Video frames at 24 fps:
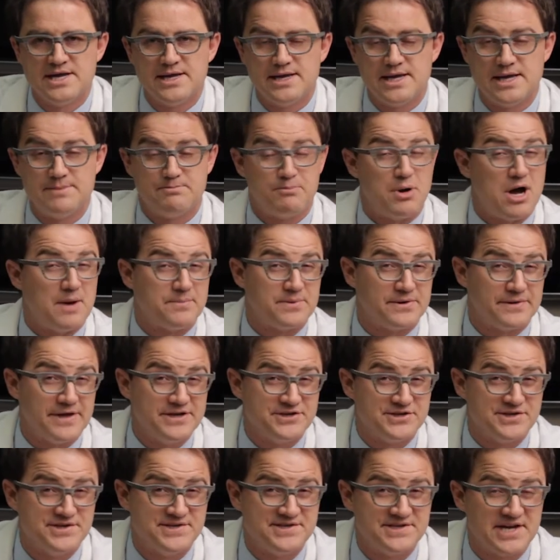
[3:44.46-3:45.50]
in
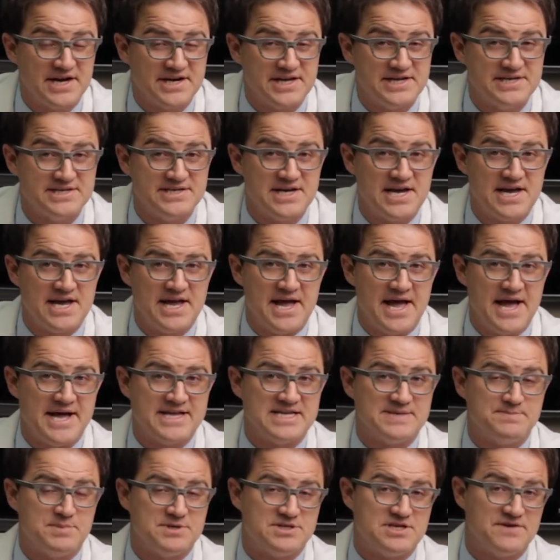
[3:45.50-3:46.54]
population studies
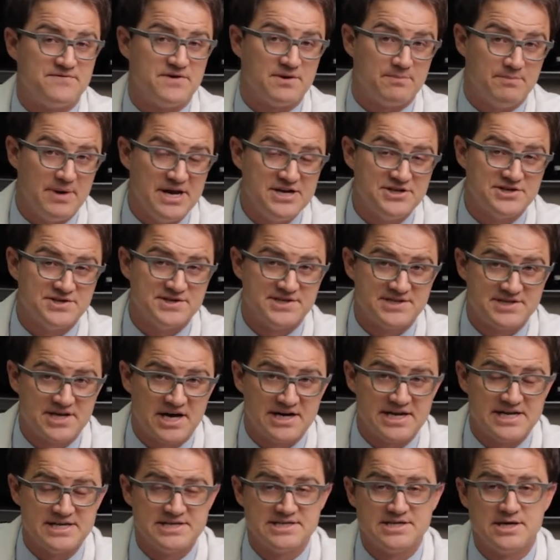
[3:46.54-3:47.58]
and specific patient
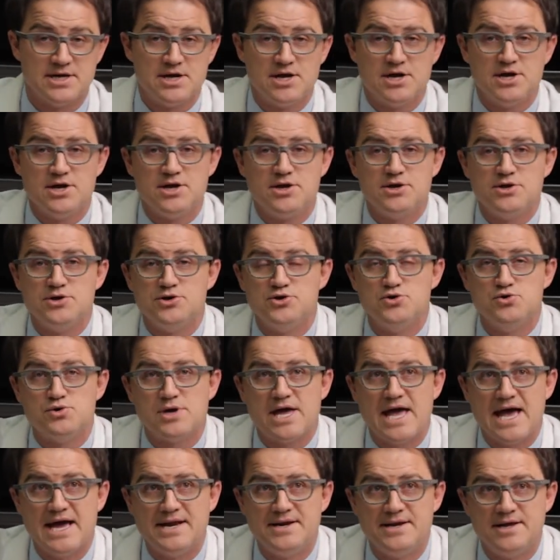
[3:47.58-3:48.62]
studies, you
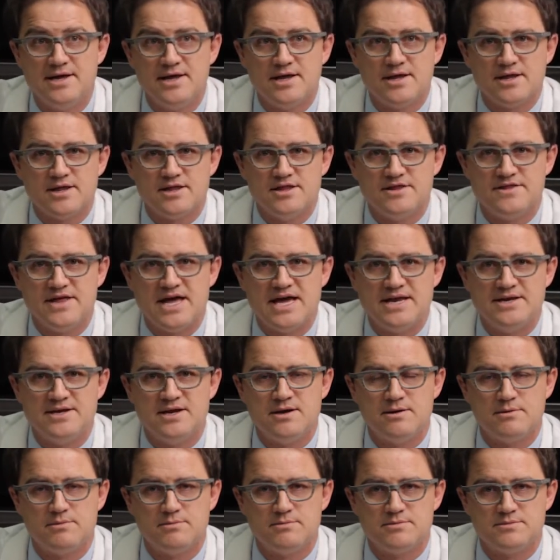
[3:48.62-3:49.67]
can then
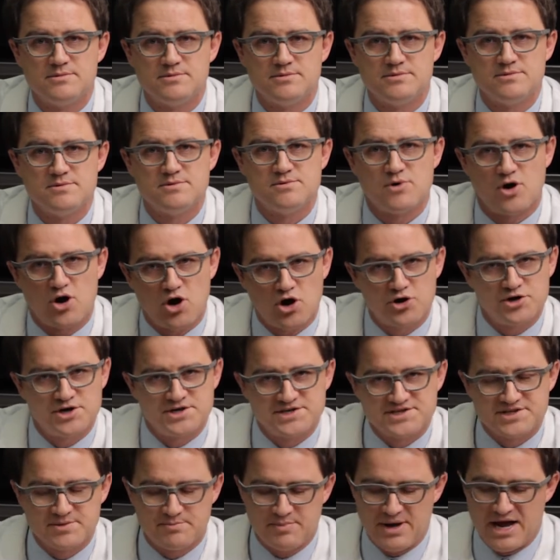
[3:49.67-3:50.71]

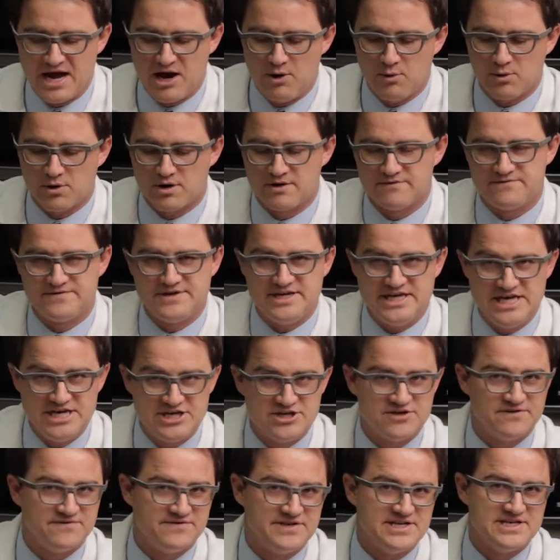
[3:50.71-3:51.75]
harness the power of
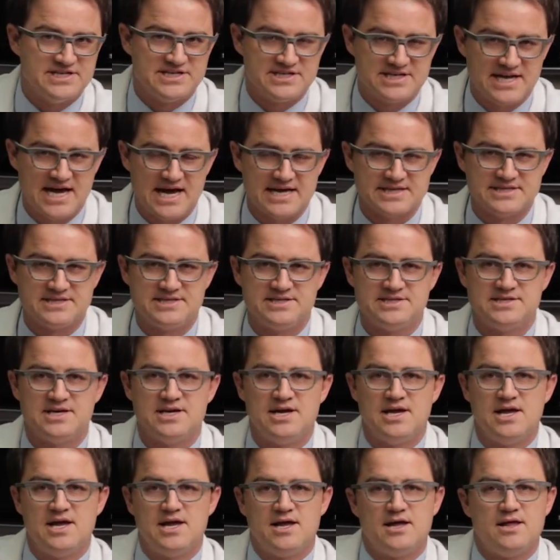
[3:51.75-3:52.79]
each of these tests
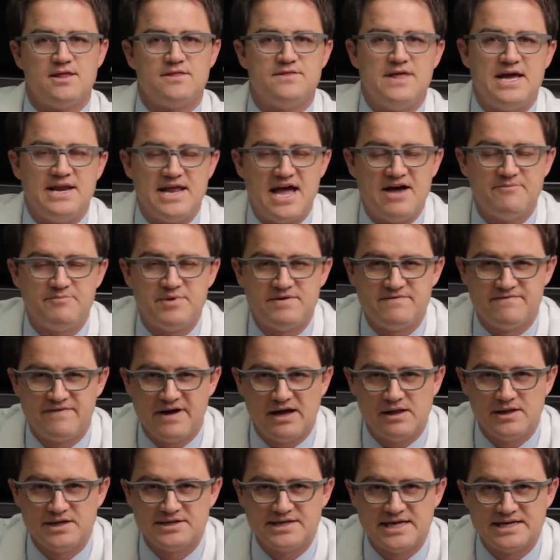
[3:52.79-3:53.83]
that have been
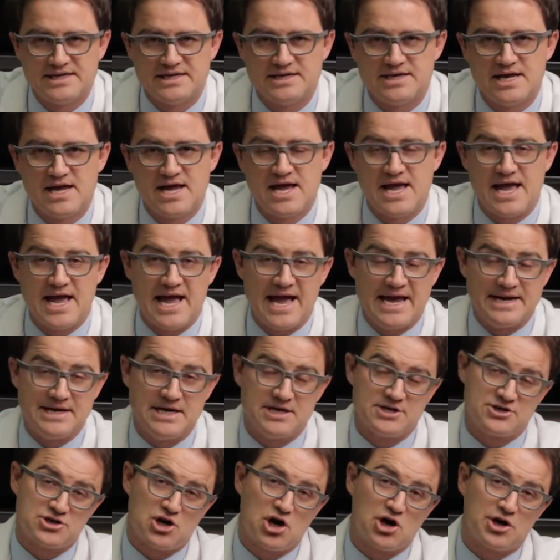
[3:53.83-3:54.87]
validated and
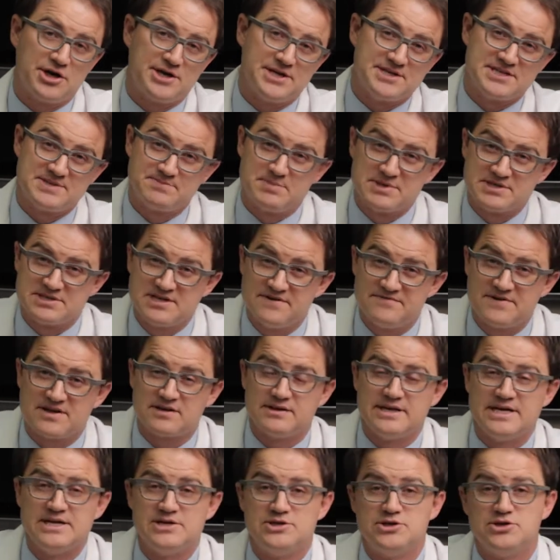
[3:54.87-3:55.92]
target it
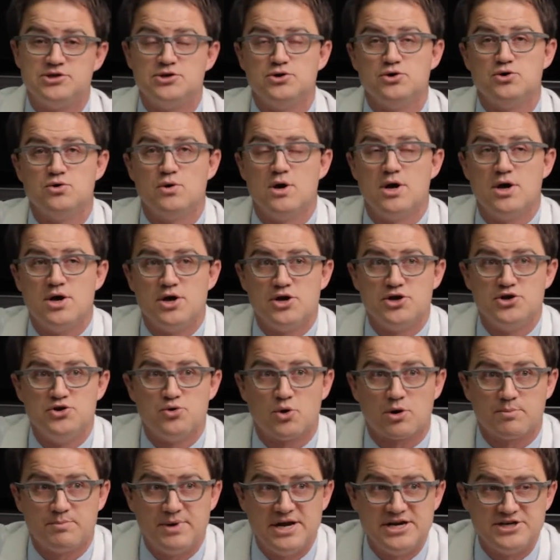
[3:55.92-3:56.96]
specifically to
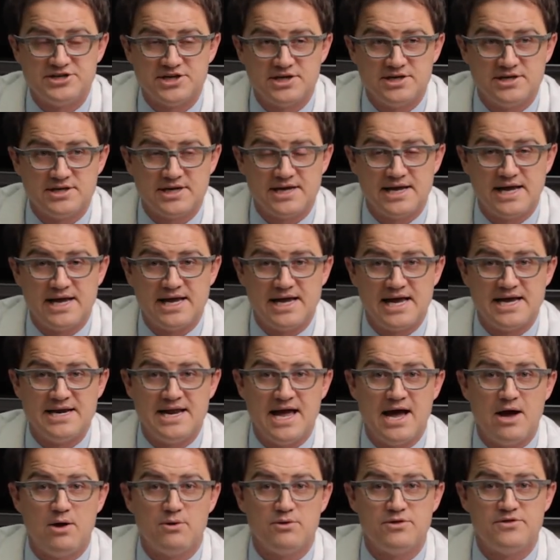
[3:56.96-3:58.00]
your patient and
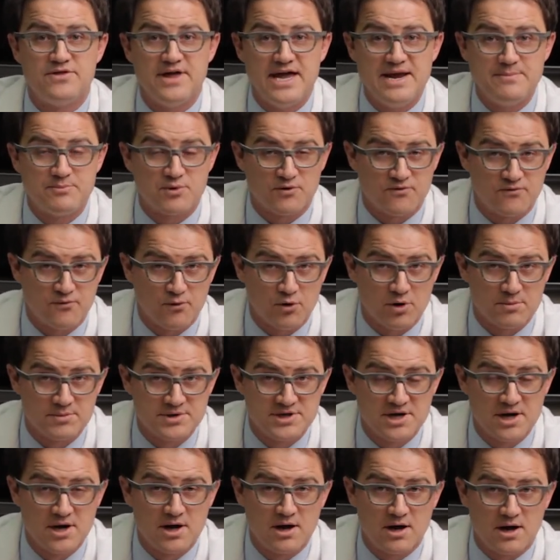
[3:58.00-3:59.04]
how they
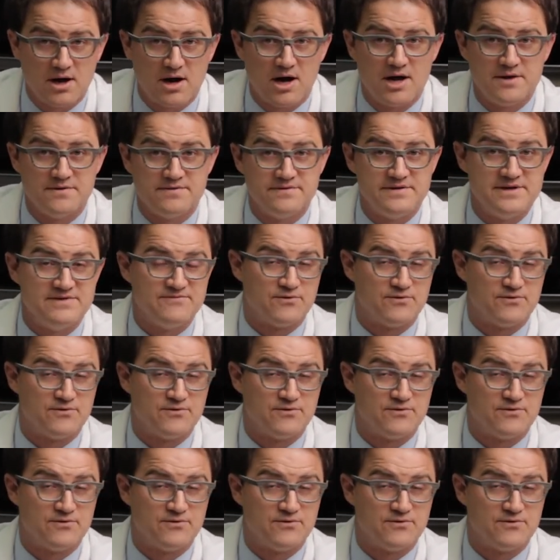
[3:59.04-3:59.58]
performed on the